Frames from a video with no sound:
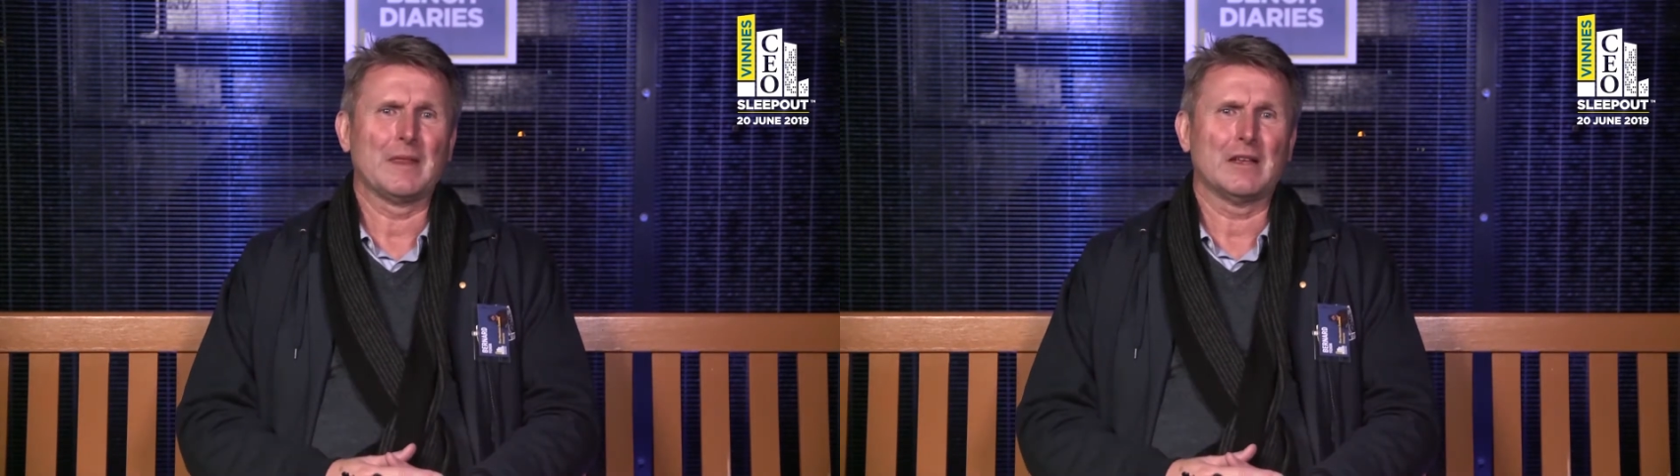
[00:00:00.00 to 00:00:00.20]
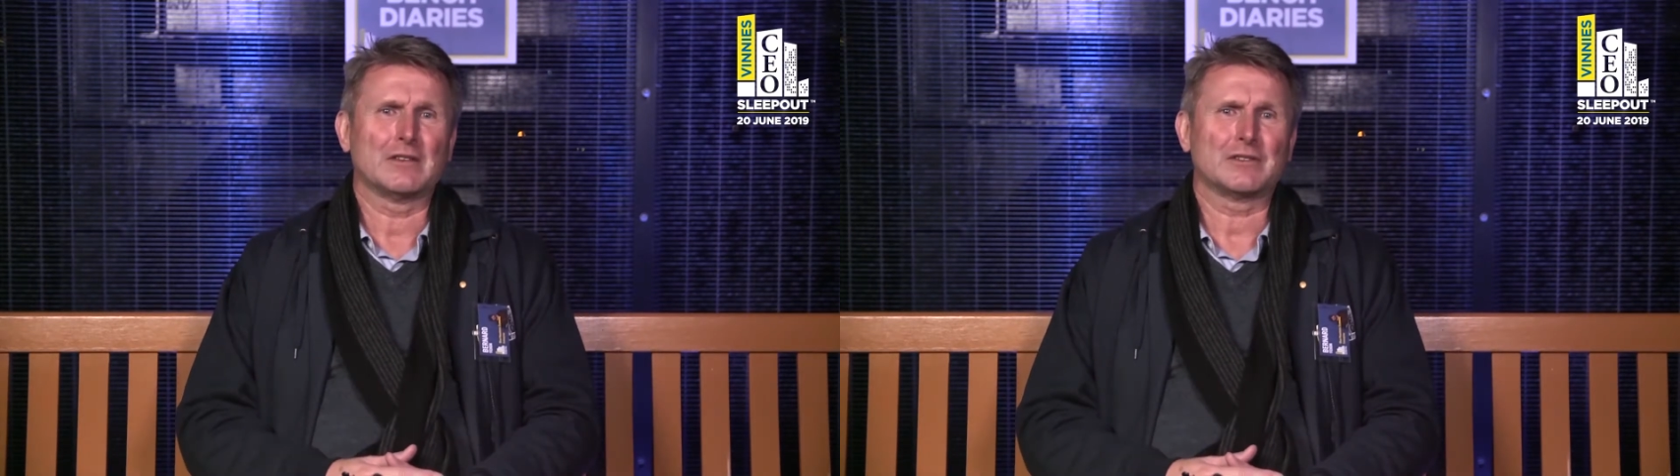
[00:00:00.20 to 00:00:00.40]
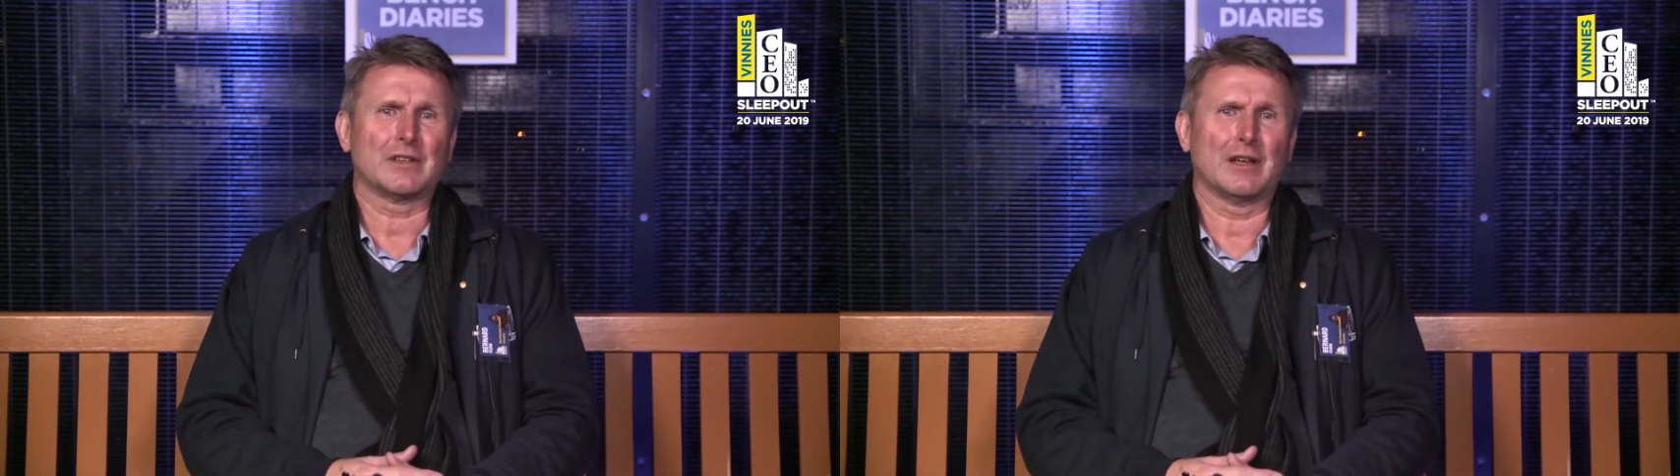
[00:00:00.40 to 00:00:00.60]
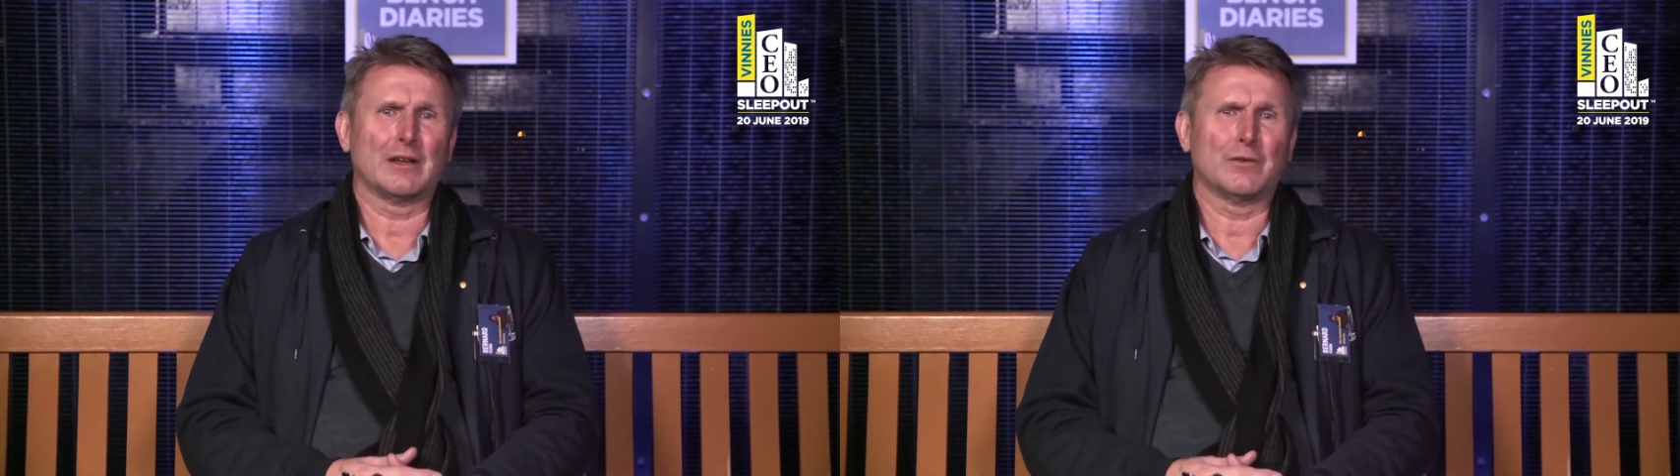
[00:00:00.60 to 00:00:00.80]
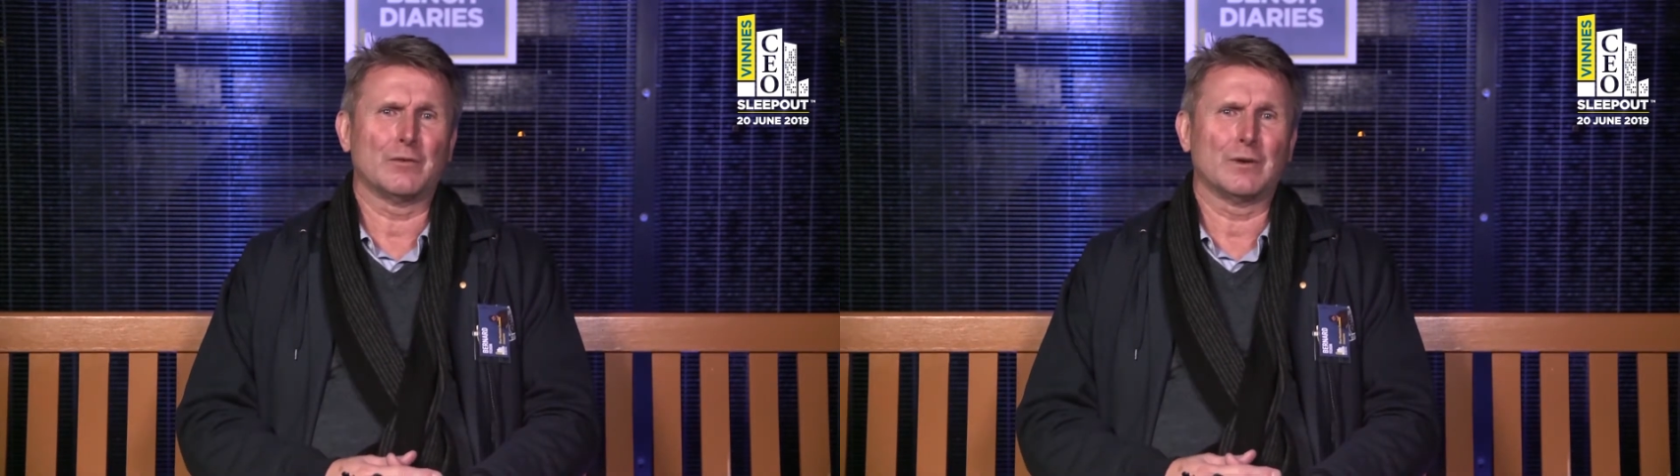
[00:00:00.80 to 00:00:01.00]

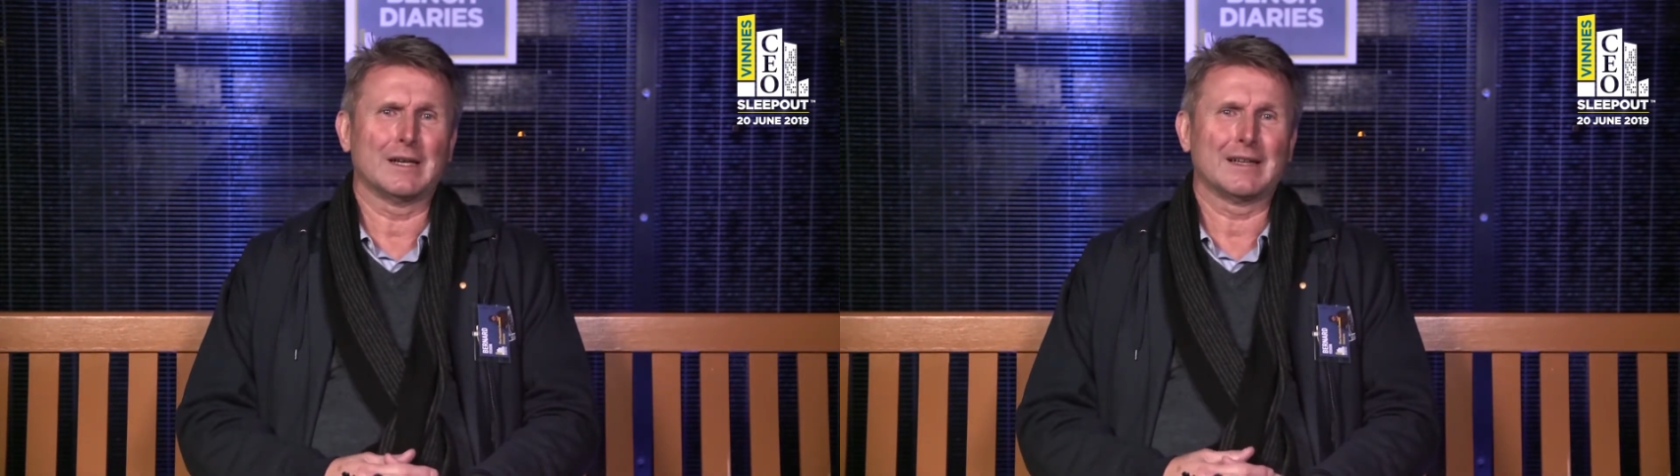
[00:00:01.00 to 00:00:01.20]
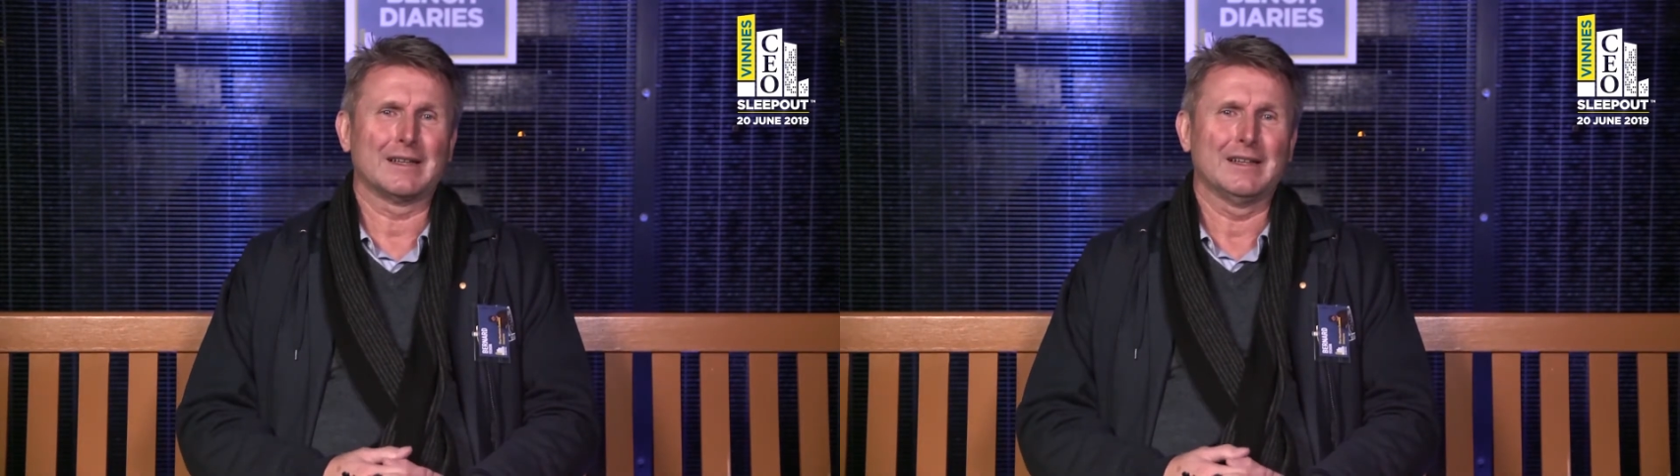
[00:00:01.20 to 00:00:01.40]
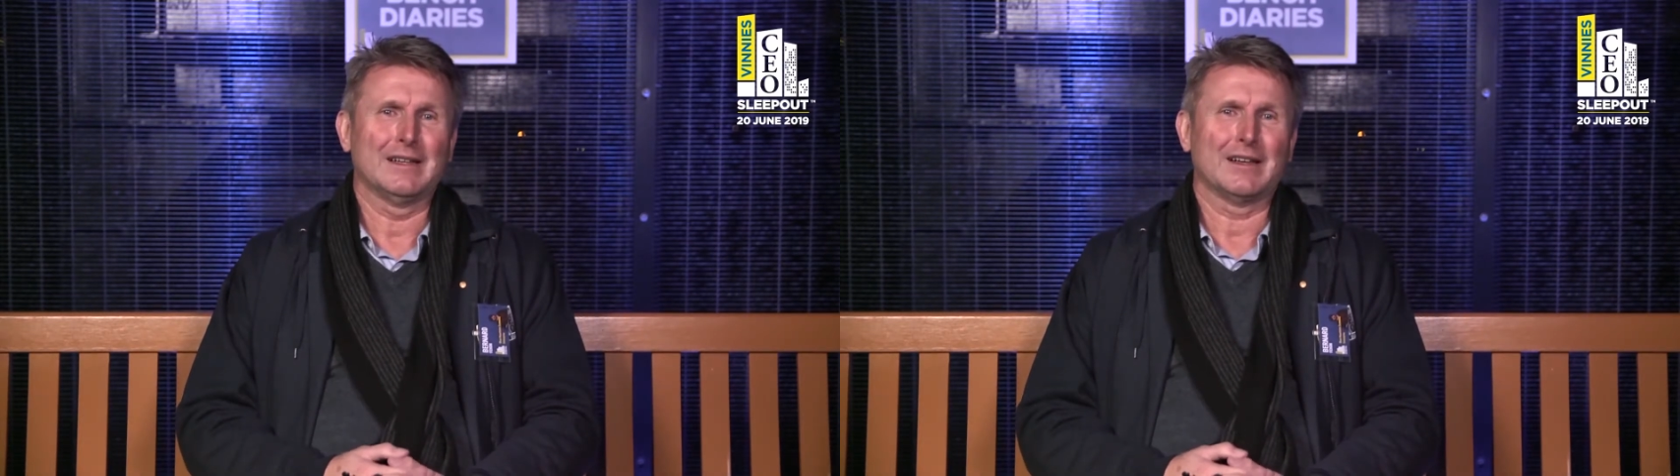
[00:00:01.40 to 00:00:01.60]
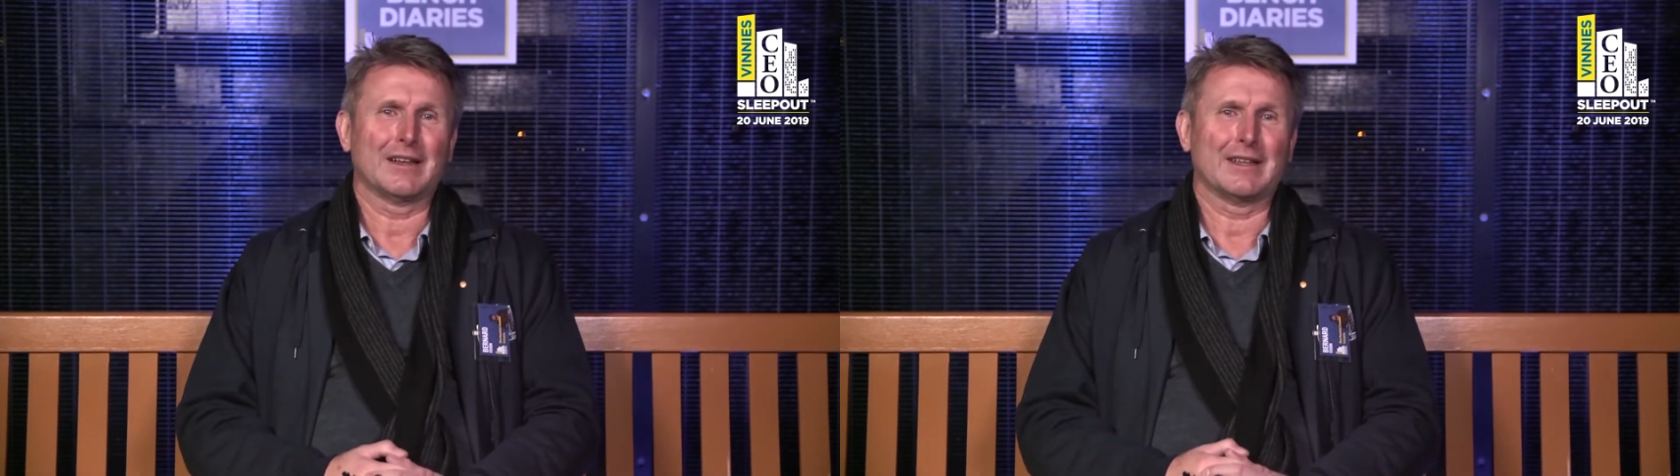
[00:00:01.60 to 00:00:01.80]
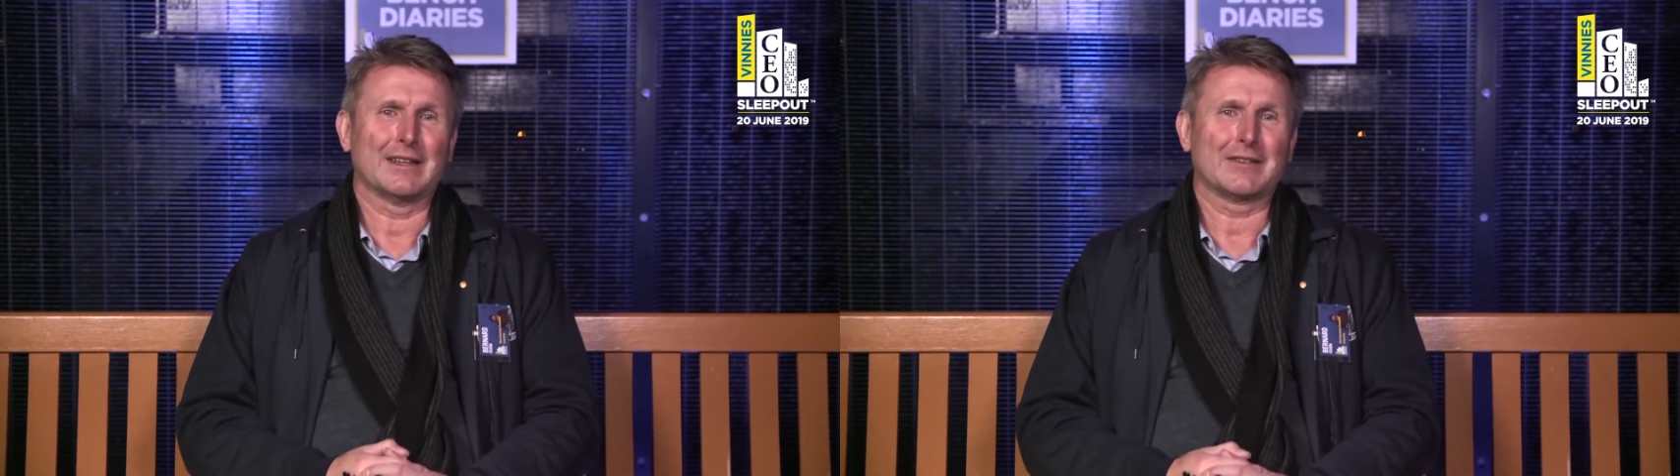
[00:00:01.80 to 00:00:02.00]
So I
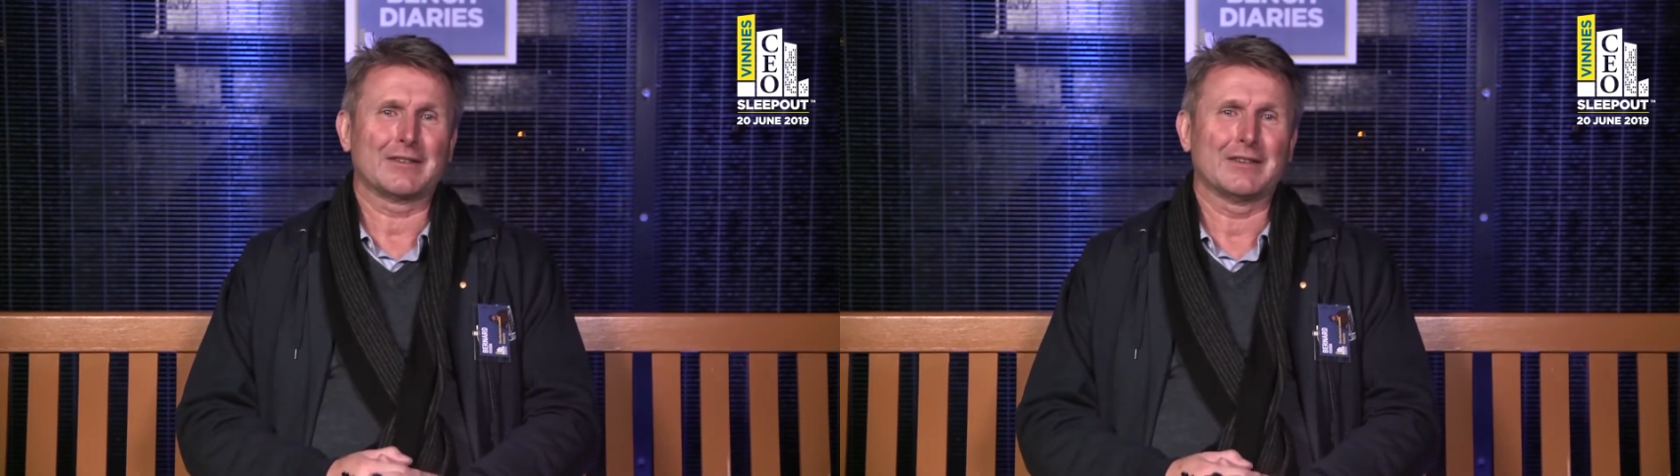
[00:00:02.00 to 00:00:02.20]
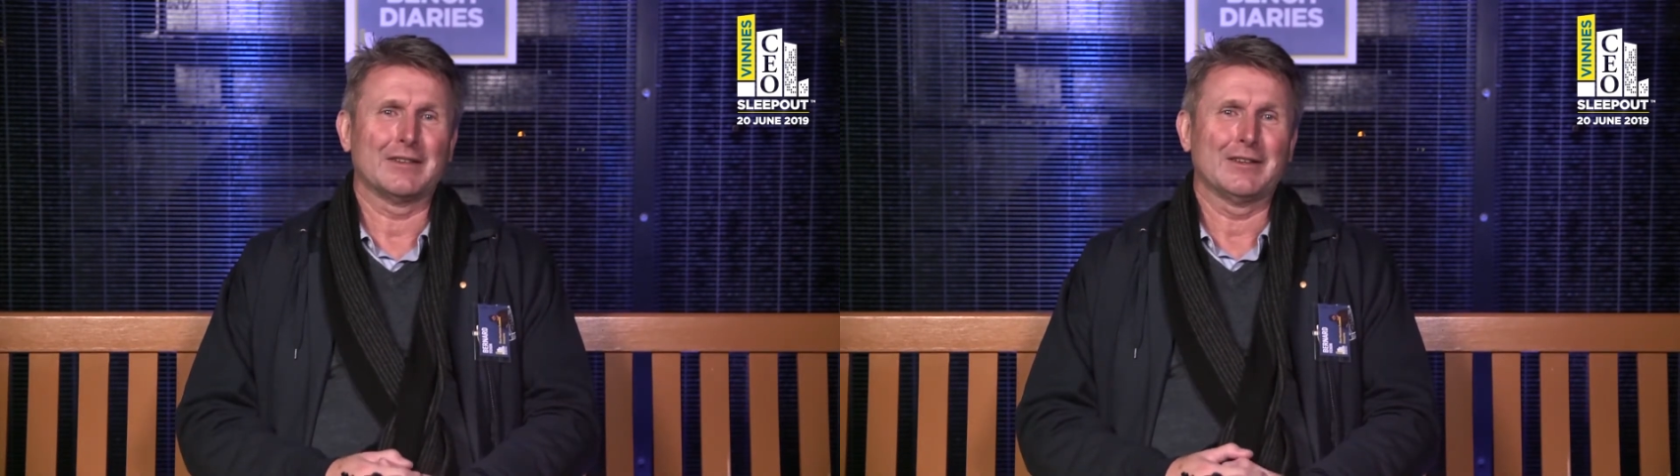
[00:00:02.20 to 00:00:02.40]
guess,